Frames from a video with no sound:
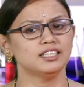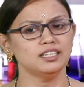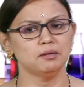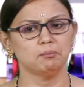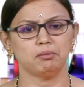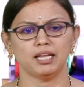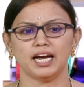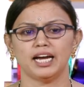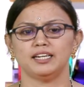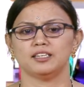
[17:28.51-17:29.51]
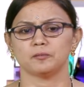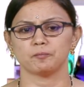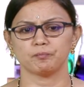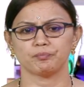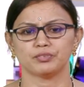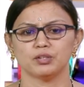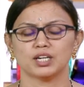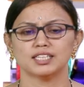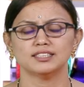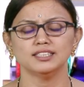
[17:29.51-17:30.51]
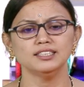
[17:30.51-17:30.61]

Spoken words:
plant. You can see the